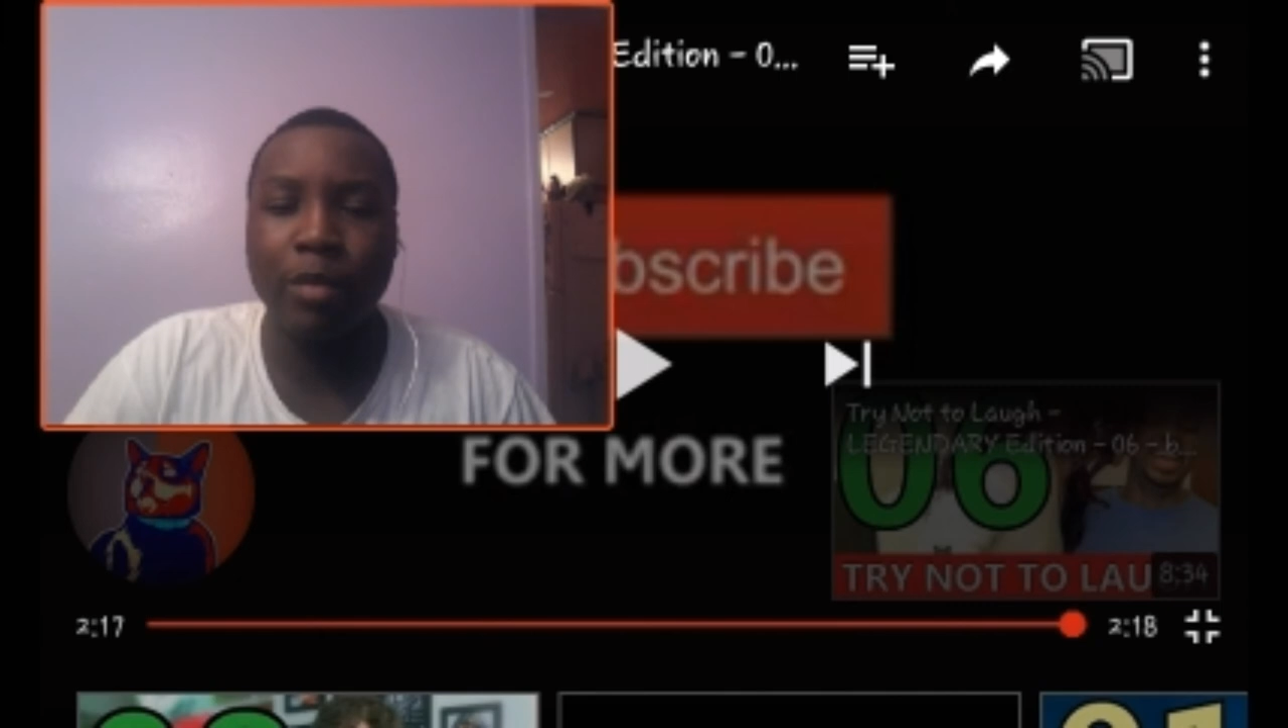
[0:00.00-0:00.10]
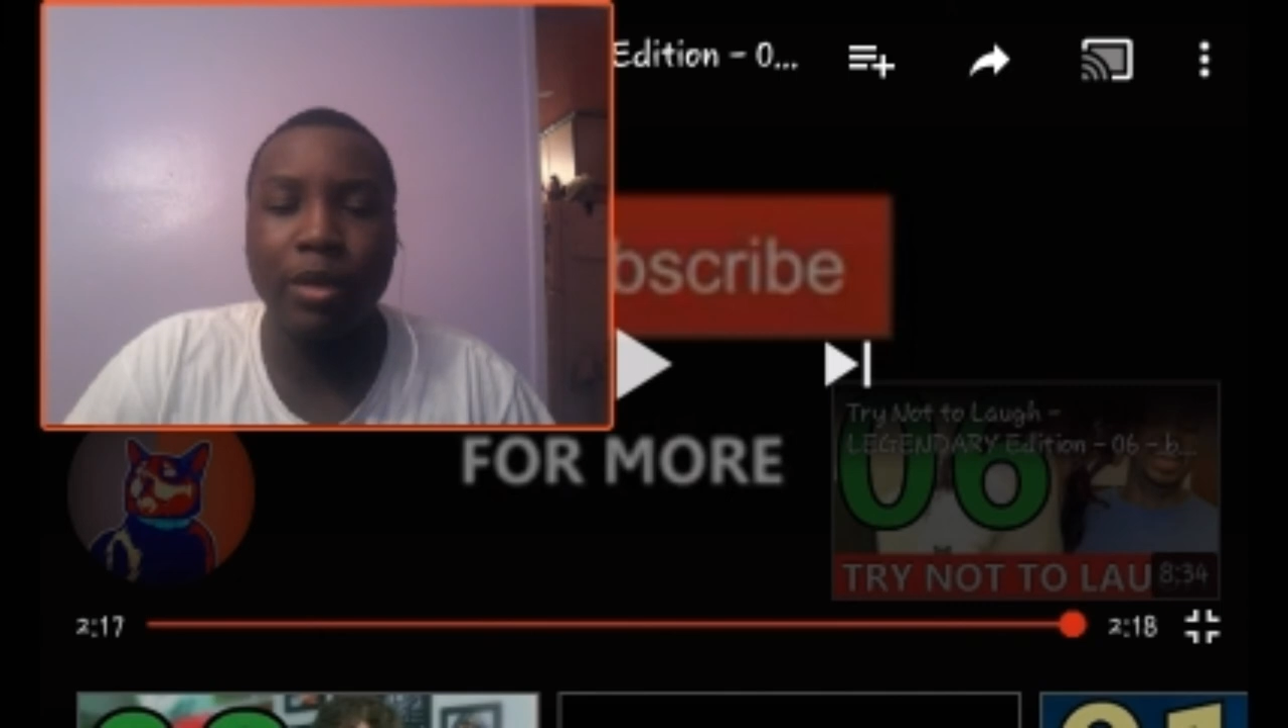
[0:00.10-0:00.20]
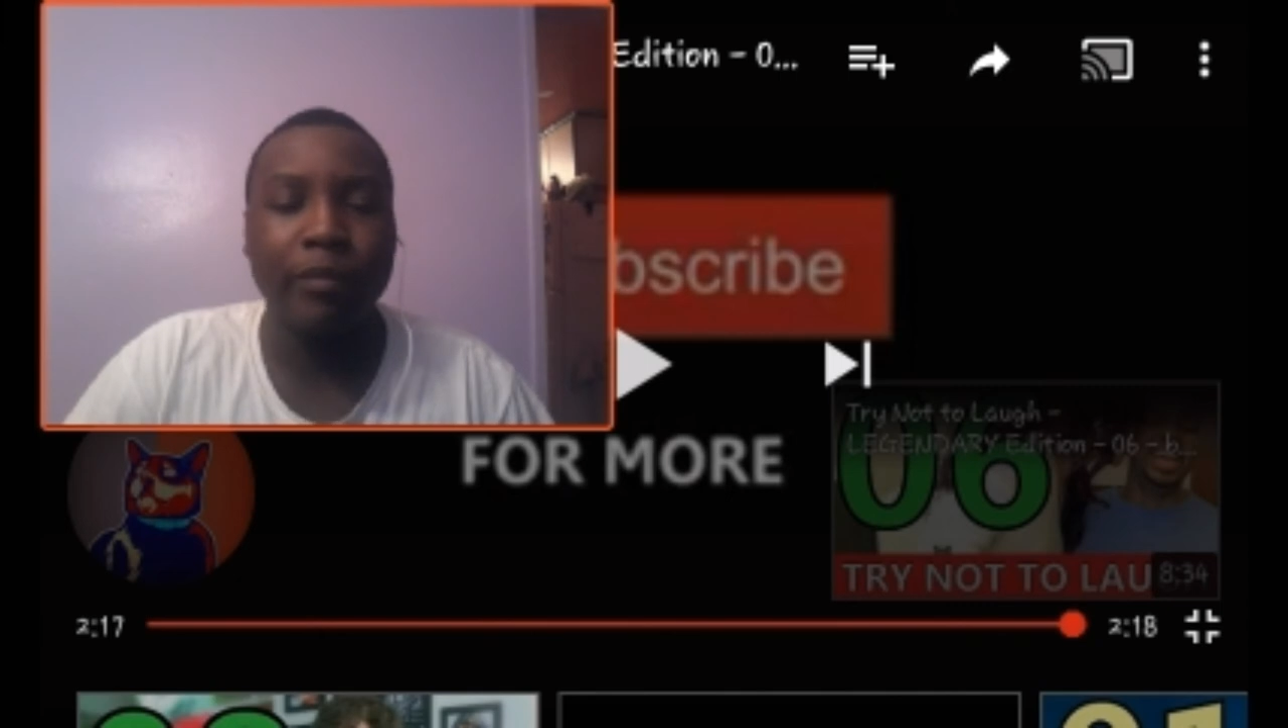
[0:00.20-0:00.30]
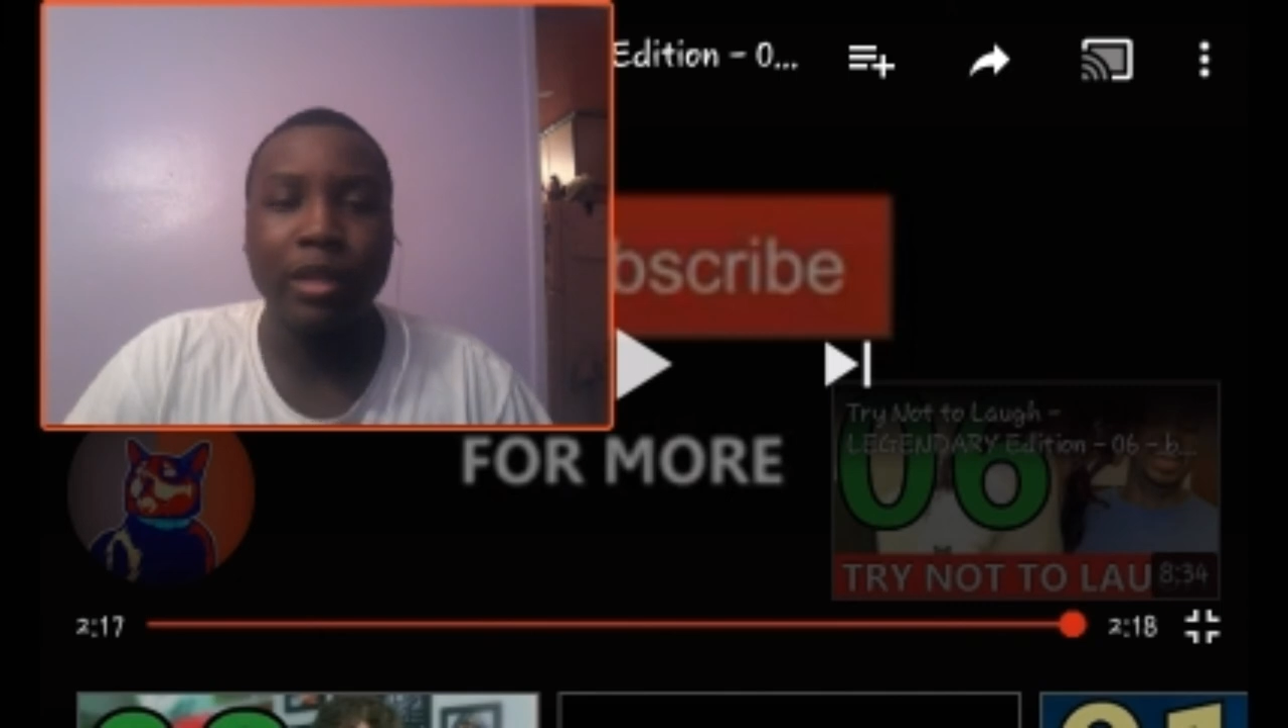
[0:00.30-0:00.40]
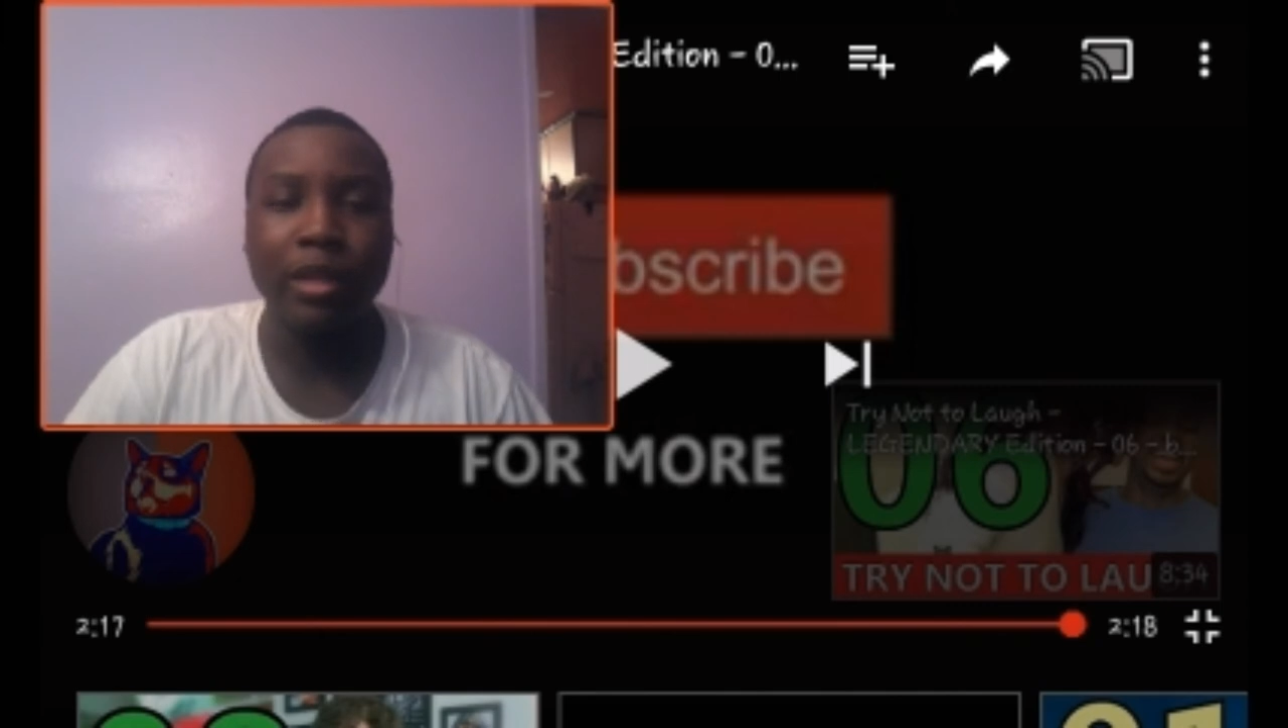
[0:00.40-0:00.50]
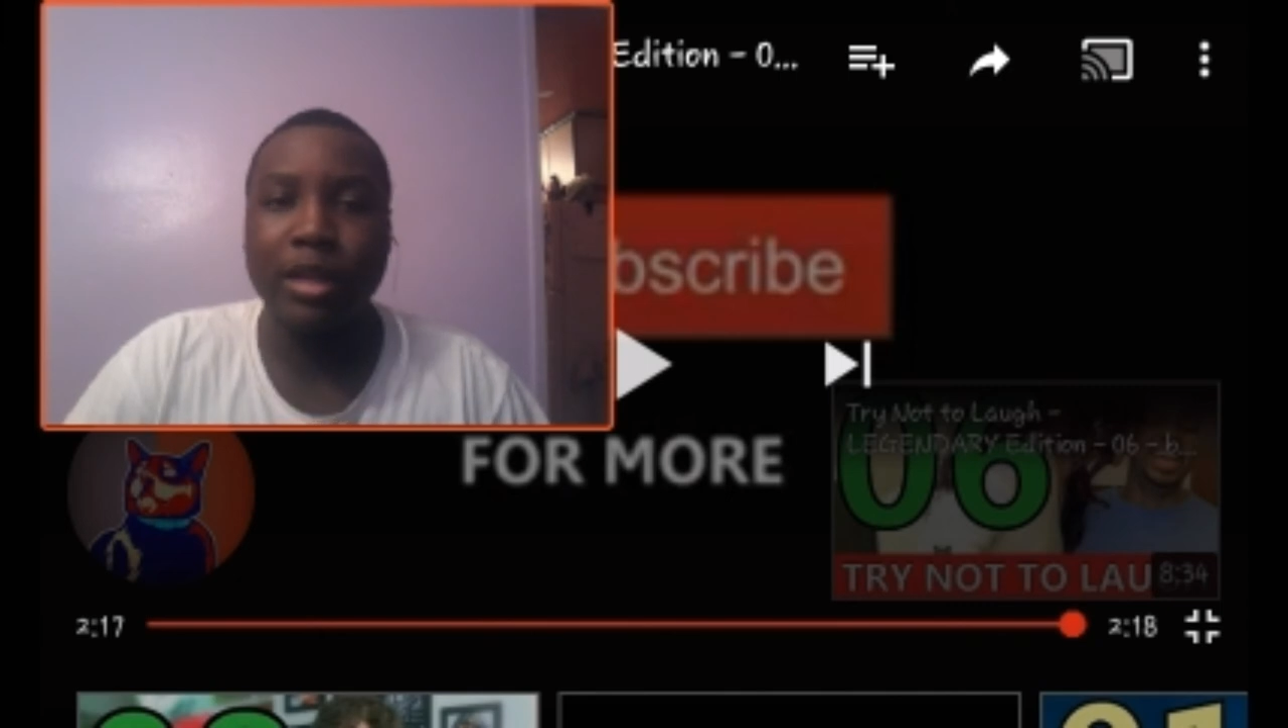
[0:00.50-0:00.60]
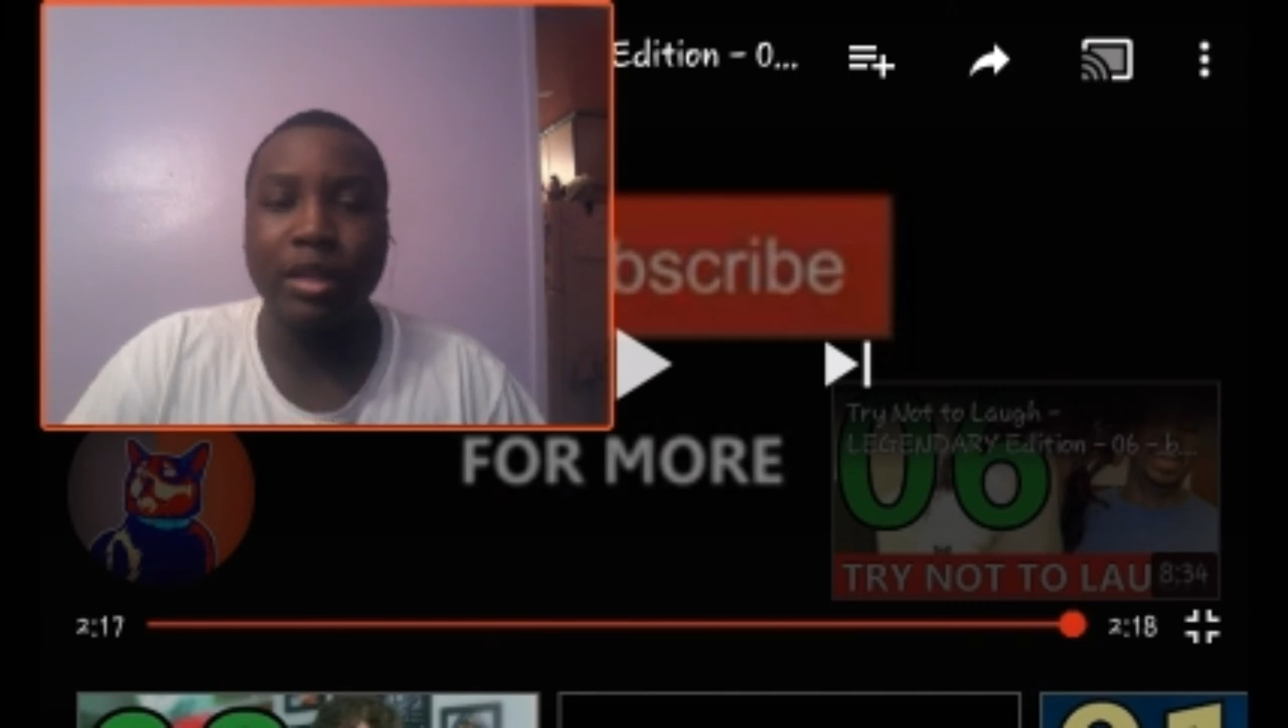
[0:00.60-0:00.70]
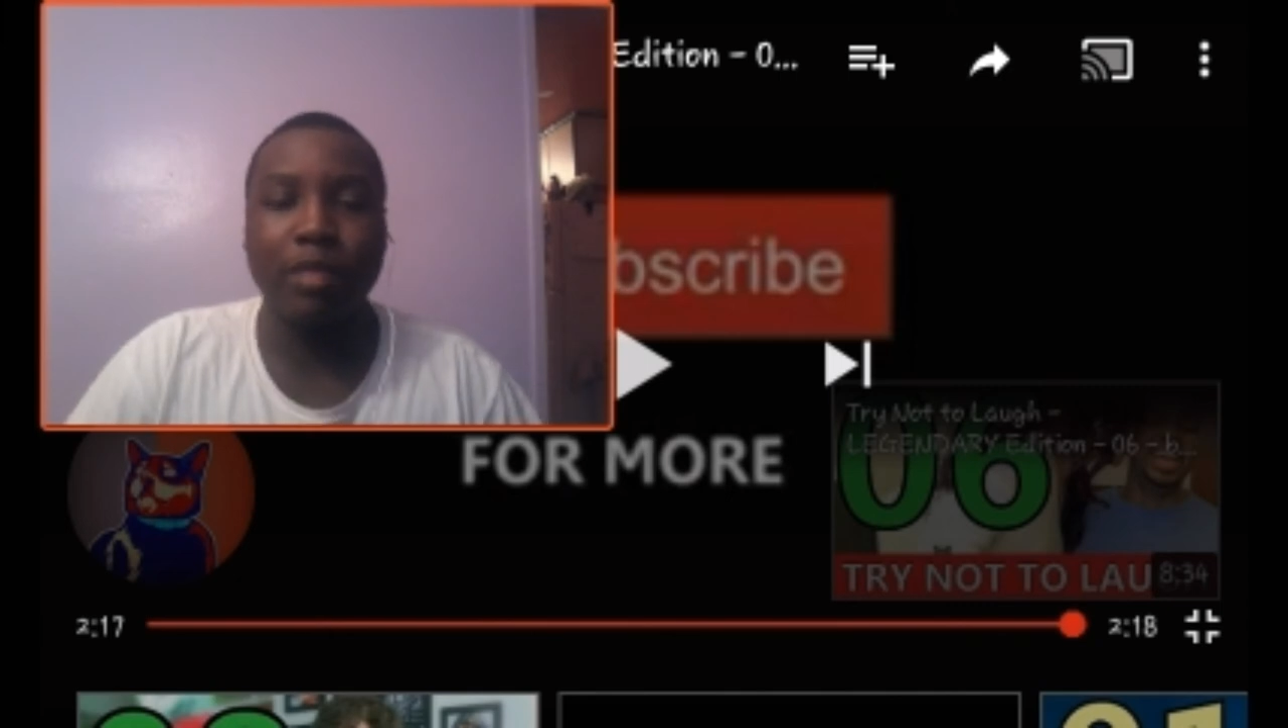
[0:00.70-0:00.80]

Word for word: But That's